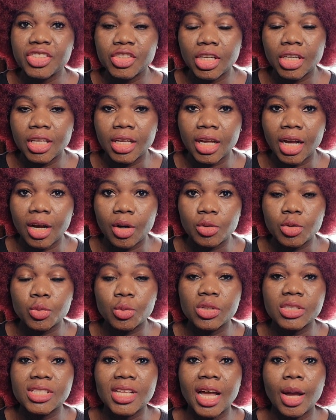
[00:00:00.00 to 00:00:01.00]
checking out
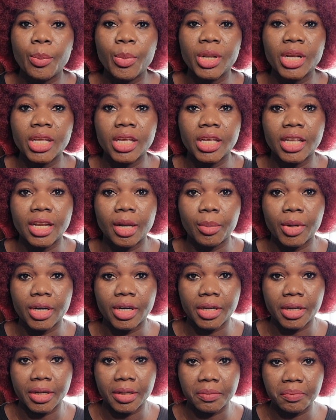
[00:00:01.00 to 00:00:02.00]
what's happening in
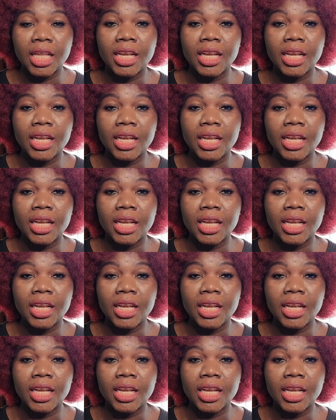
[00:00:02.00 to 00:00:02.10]
America.